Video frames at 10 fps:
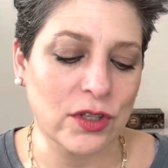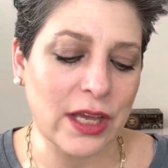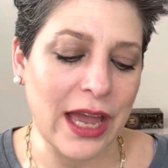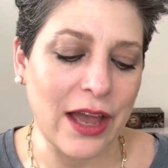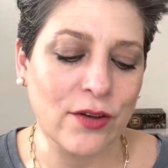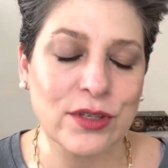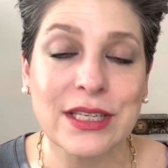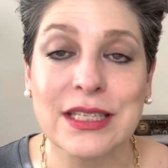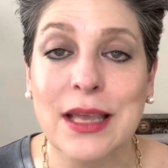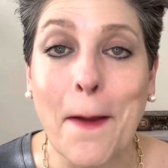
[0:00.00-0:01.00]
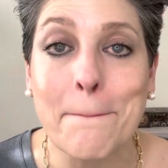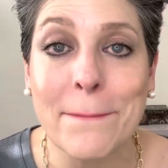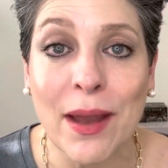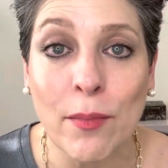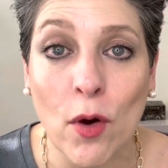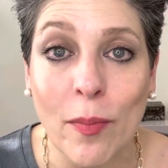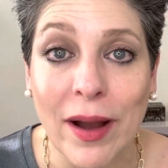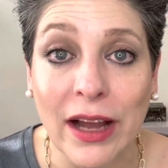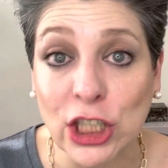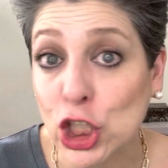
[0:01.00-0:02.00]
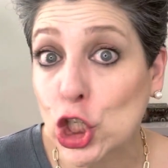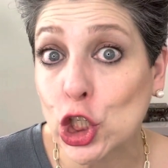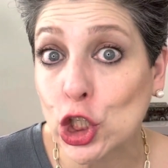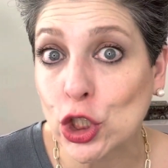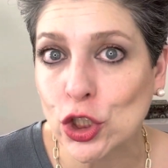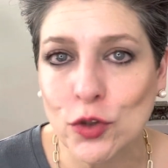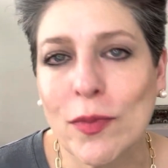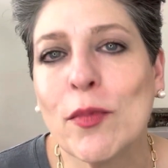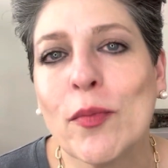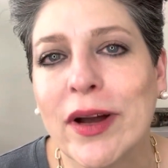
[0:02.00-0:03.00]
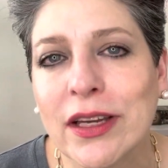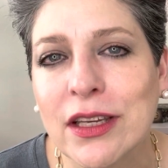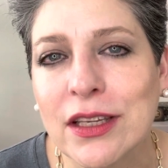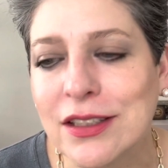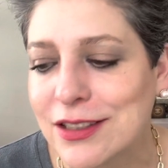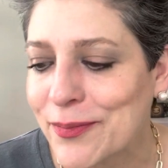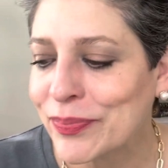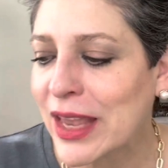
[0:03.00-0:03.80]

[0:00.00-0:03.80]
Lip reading: The house is MEMO Paris, MEMO Paris.